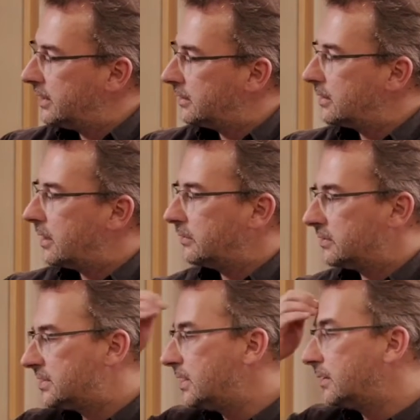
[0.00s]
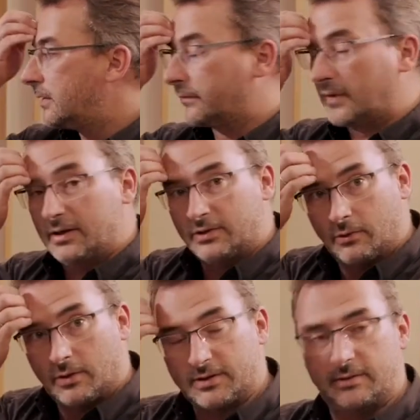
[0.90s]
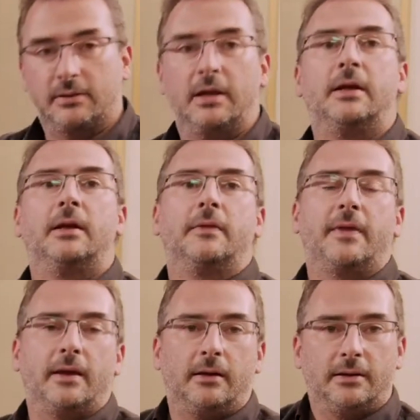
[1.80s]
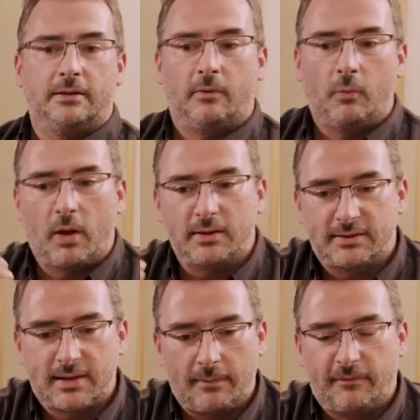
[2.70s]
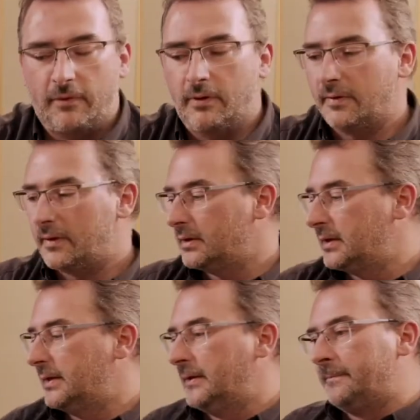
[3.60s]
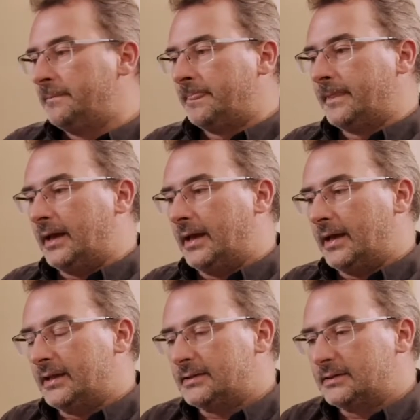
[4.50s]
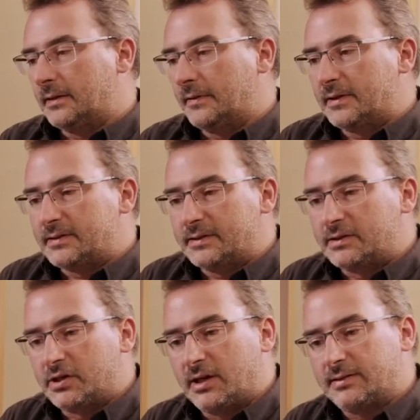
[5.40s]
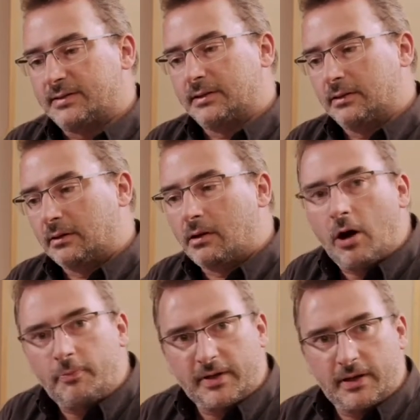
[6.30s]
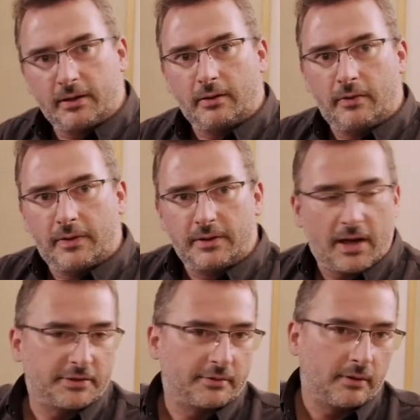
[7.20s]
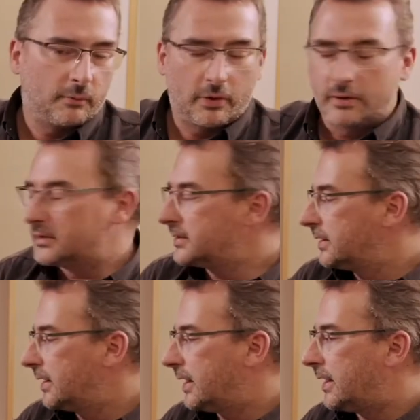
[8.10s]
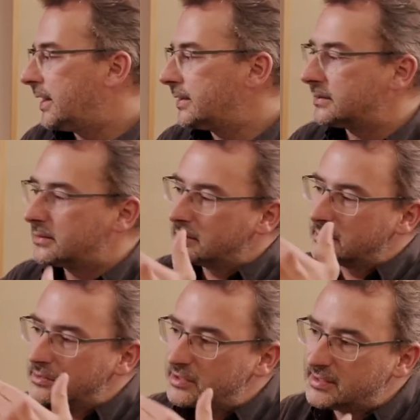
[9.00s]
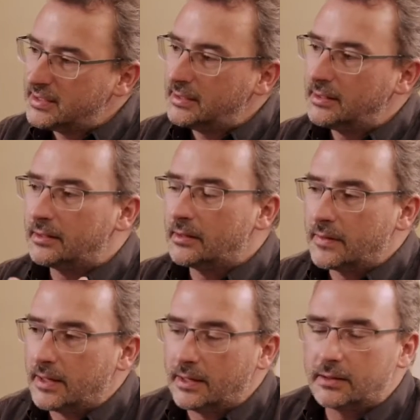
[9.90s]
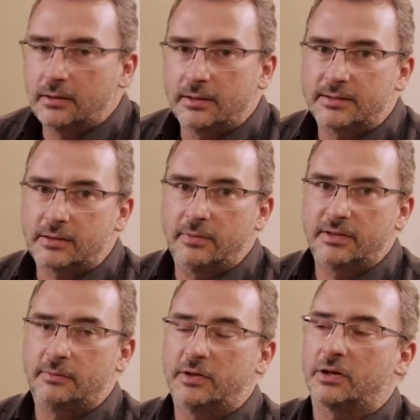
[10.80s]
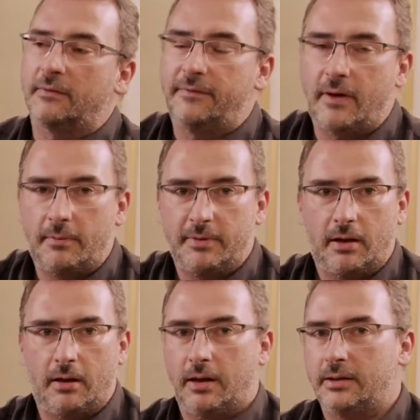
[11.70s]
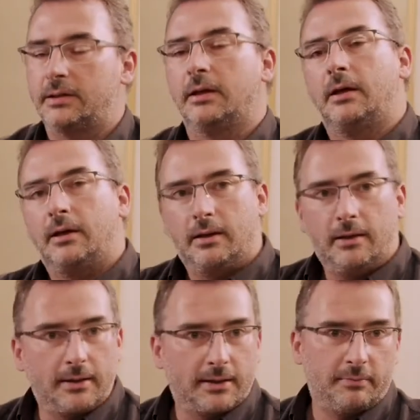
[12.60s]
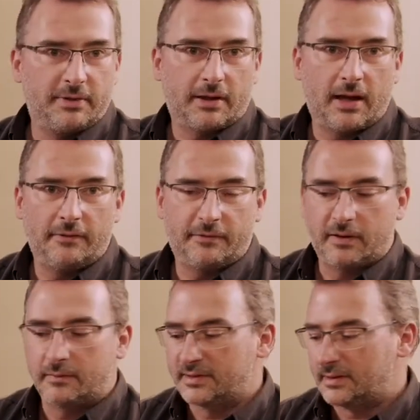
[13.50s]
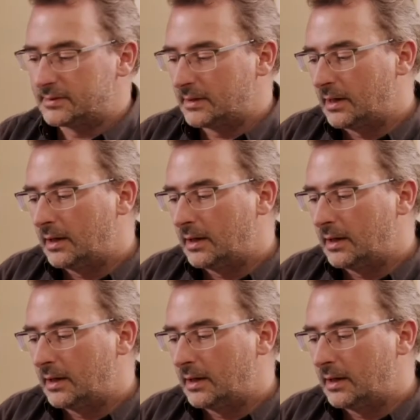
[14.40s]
here now you see the French horns, they are one step further, and this is just copying the natural world and stealing the instruments which are far behind, a little bit high frequencies.